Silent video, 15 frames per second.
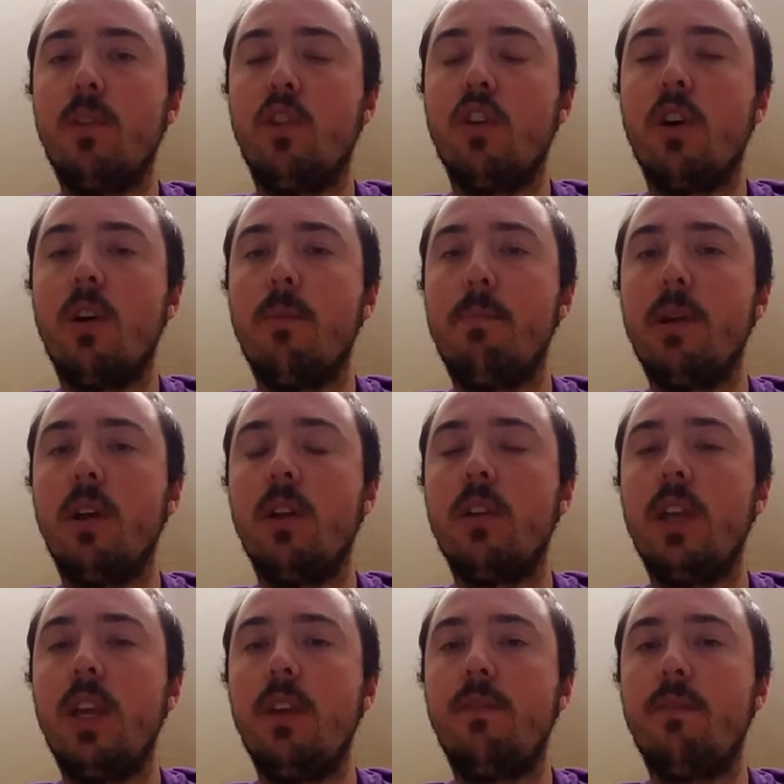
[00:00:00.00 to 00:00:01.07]

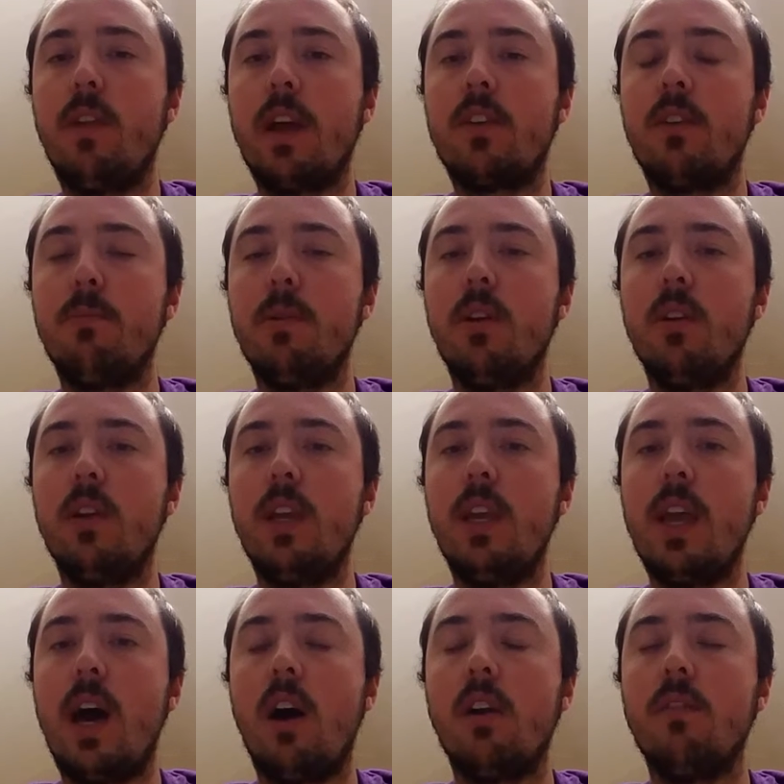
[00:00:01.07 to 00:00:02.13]
durability,
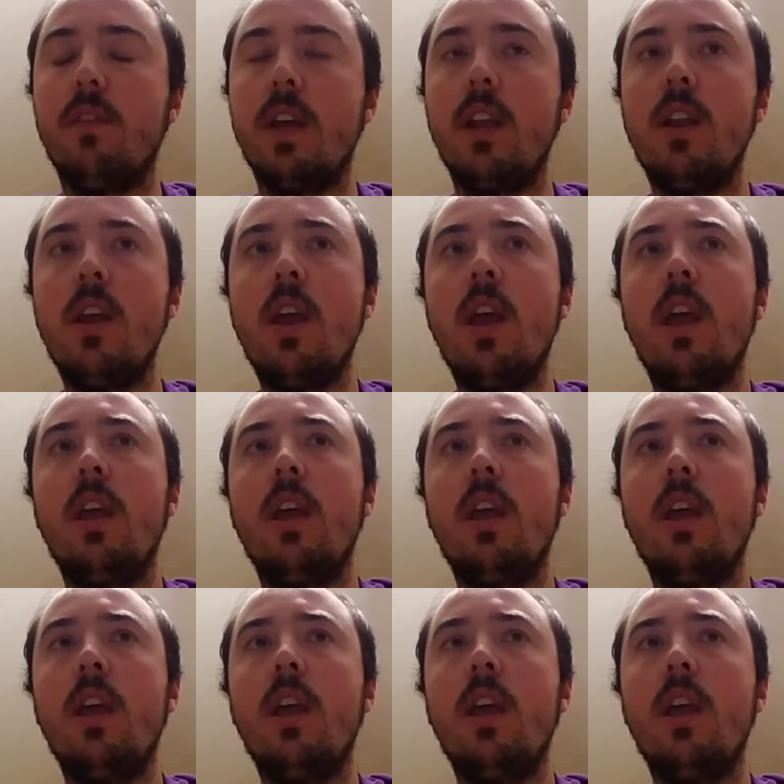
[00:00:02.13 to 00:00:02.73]
flexibility out of it